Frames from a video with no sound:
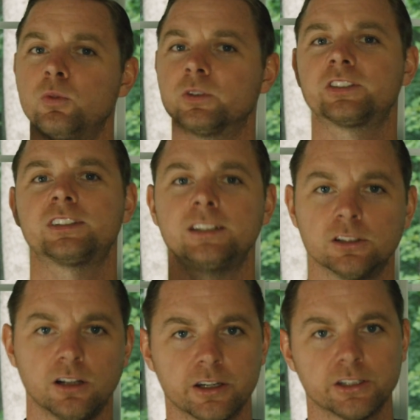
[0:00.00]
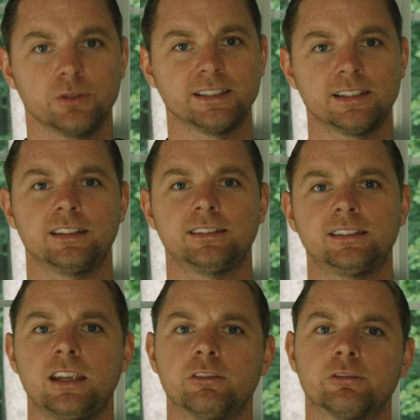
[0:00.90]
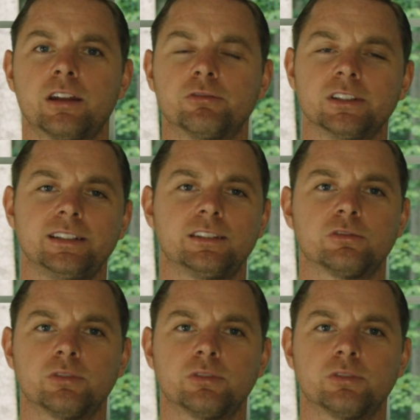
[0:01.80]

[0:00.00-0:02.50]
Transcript: We're still arguing to this date. Red released